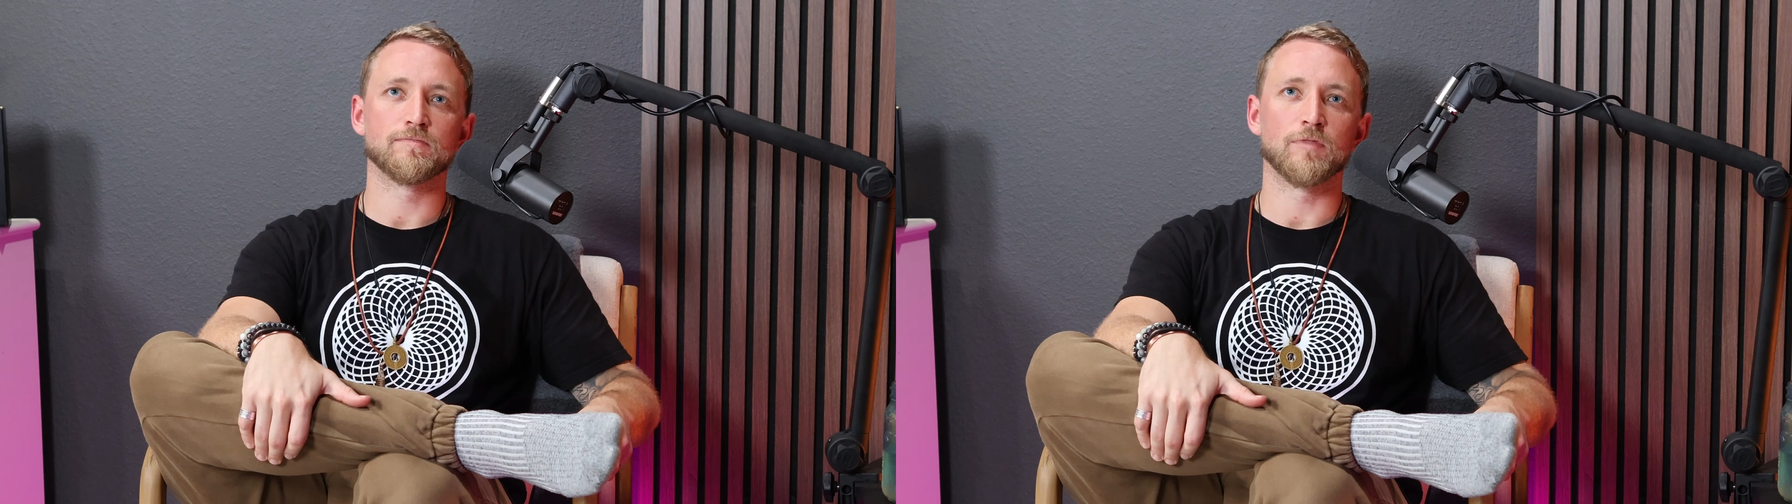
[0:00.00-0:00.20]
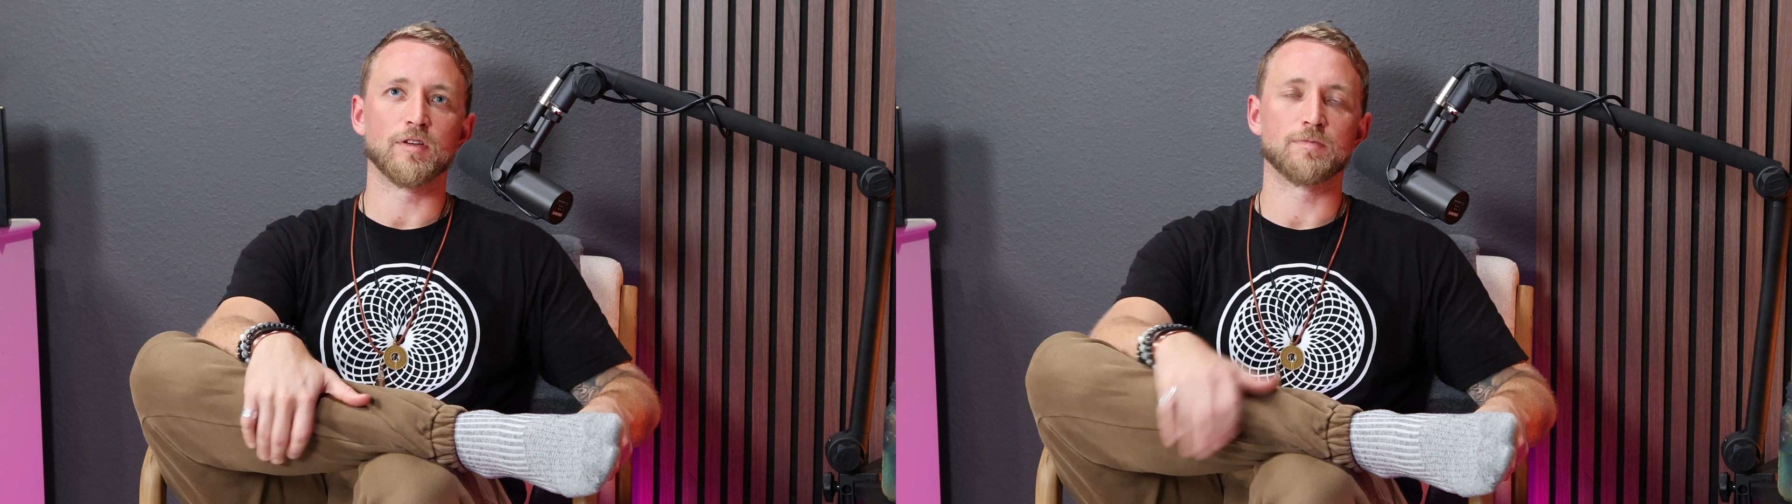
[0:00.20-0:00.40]

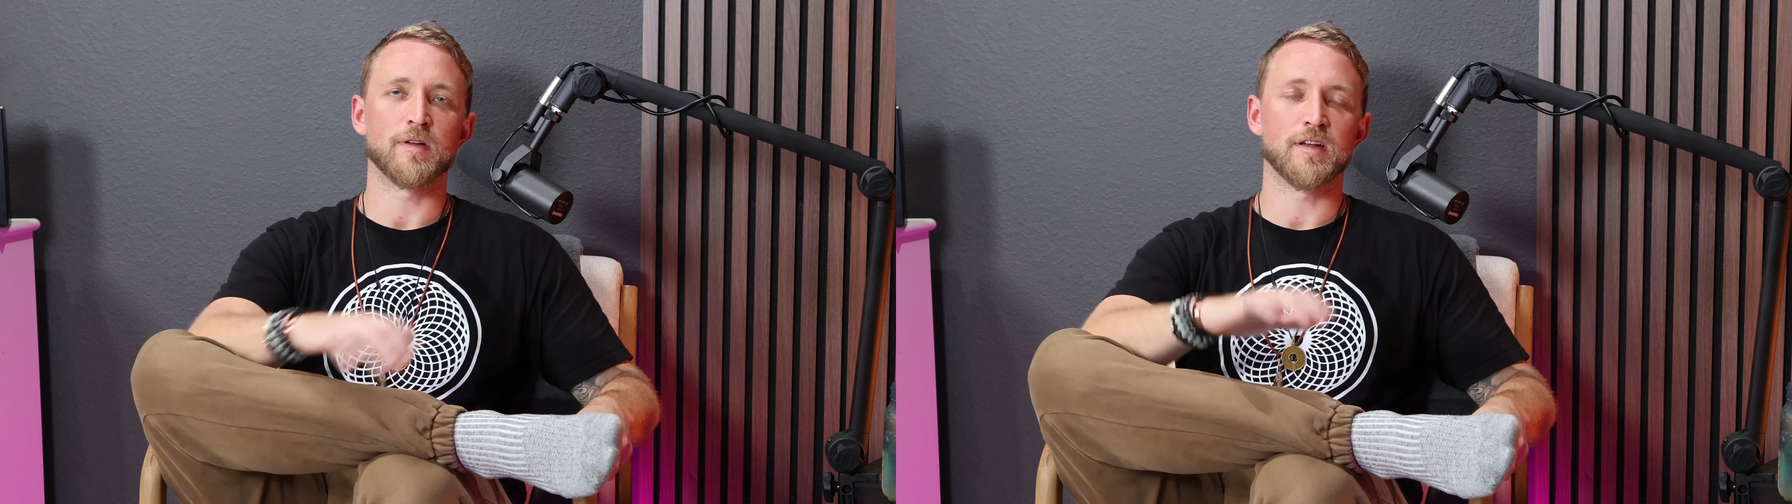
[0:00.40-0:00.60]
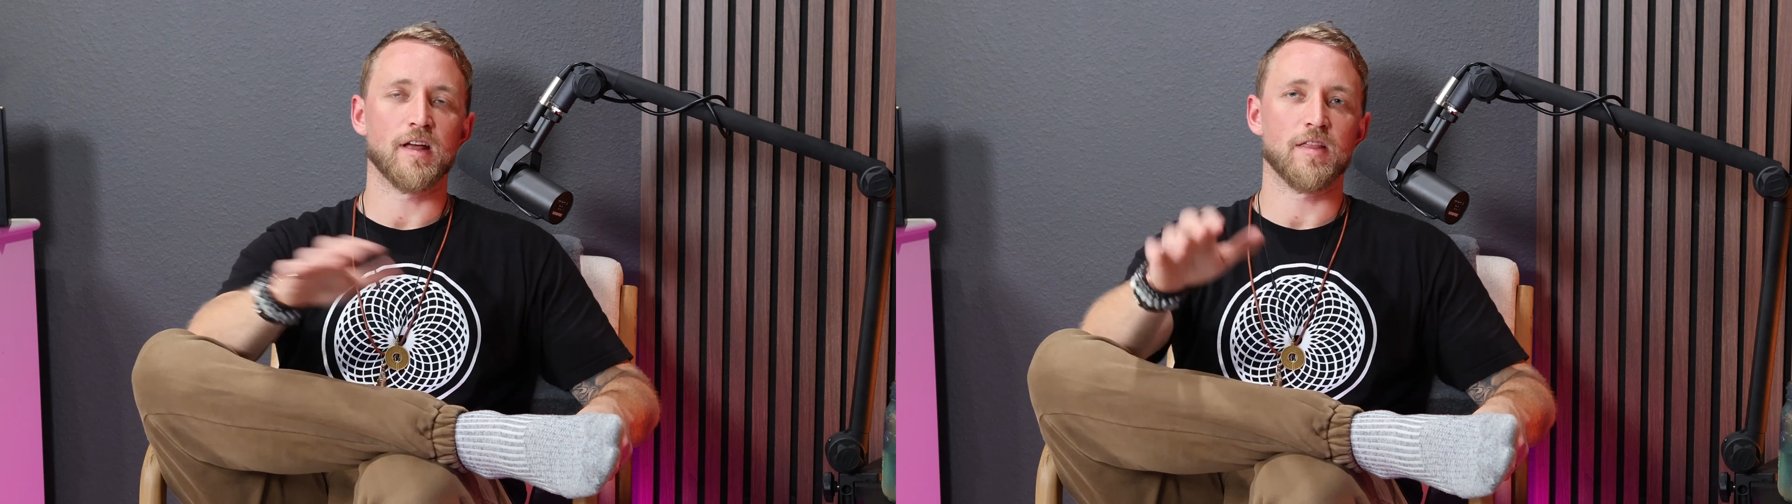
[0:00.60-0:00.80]
was
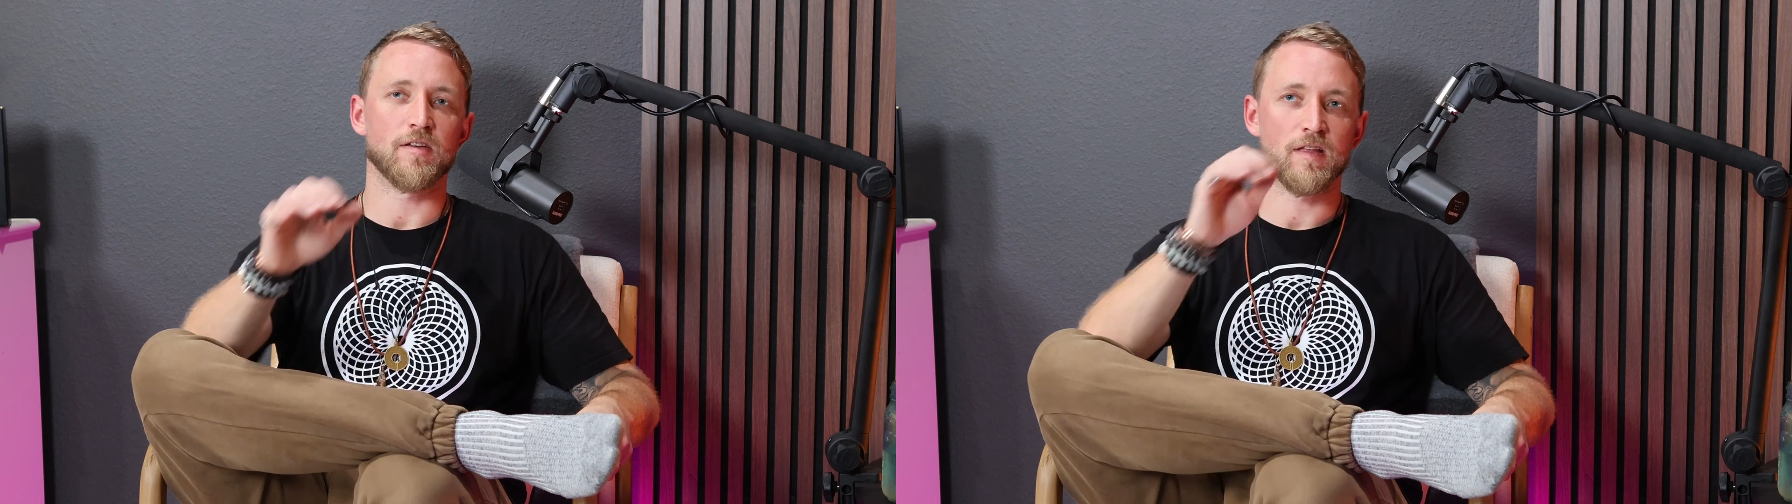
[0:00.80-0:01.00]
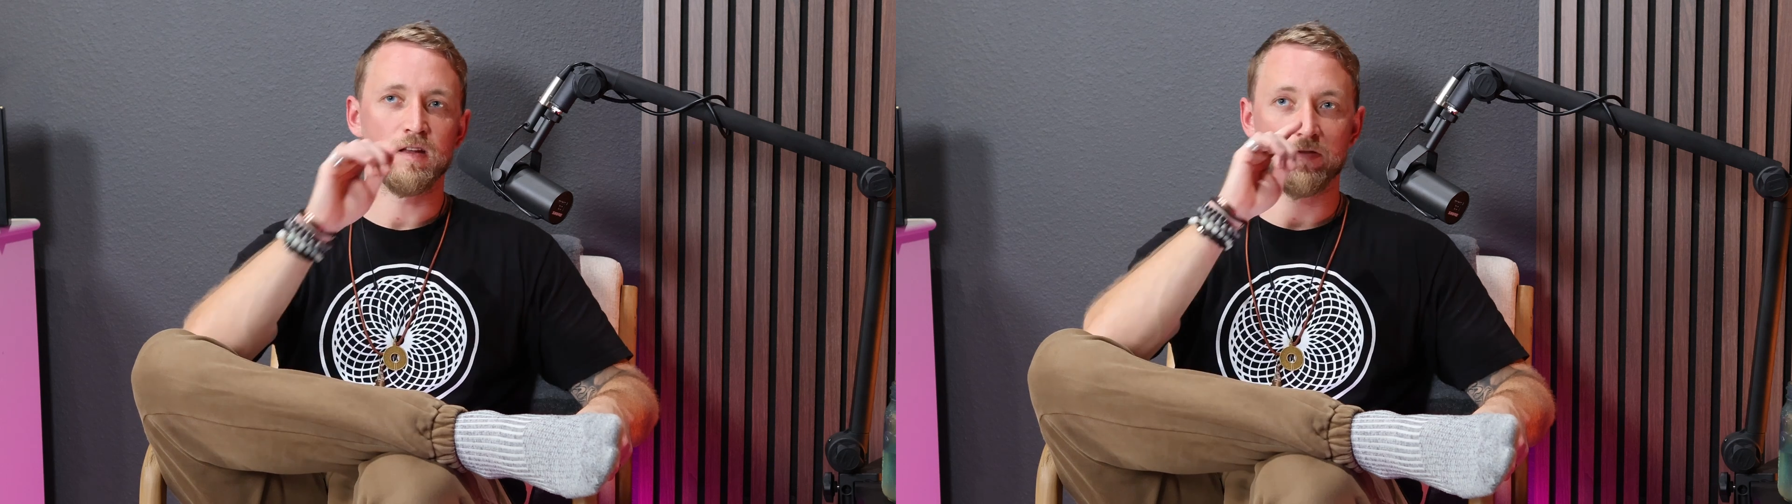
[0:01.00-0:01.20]
putting
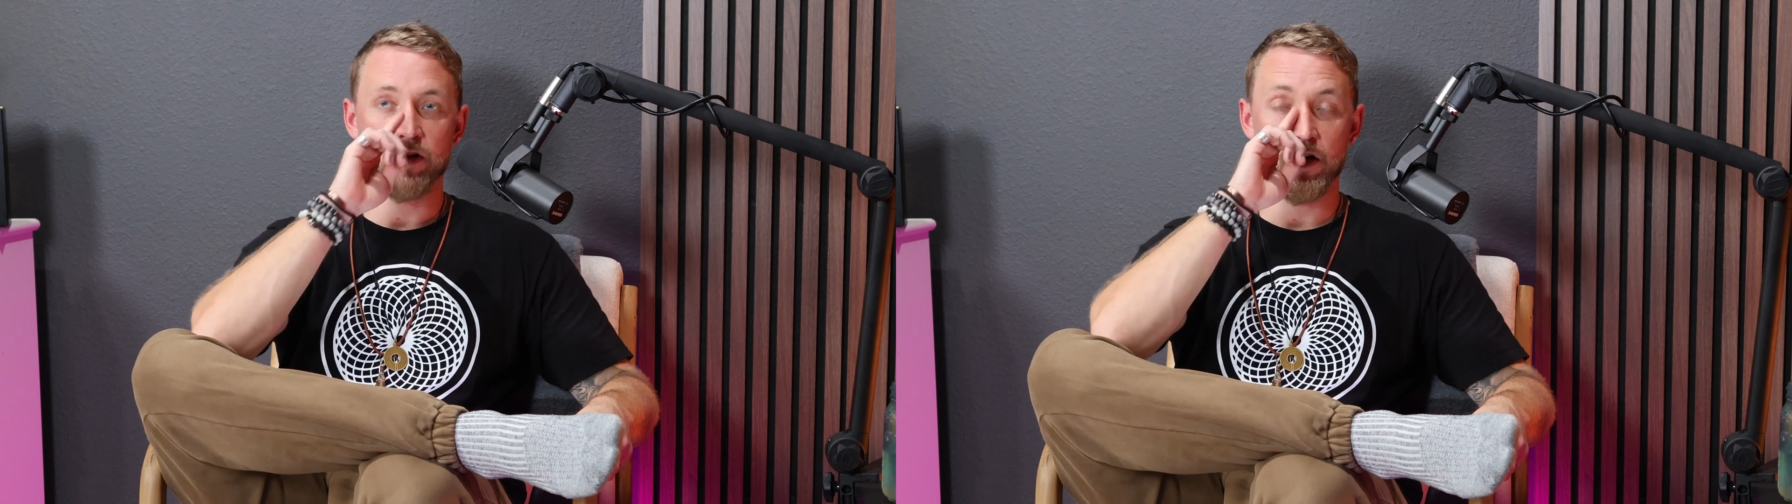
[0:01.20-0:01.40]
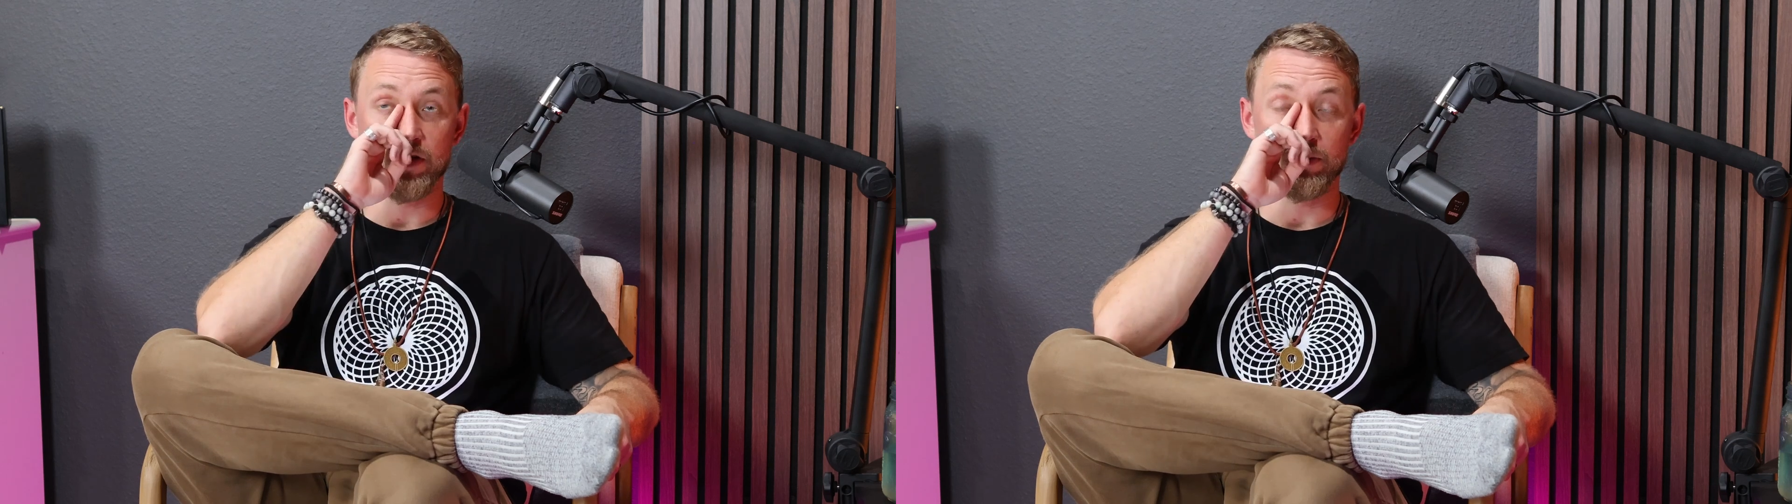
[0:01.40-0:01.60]
together the end of
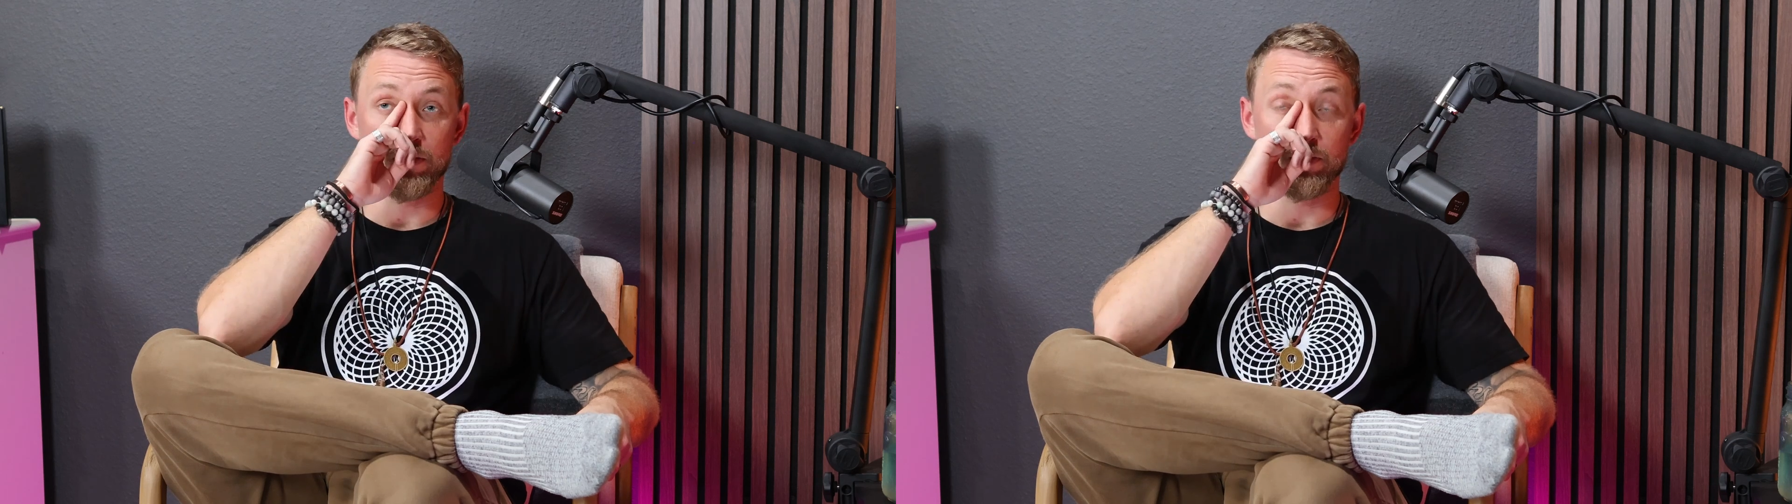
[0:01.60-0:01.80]
COVID,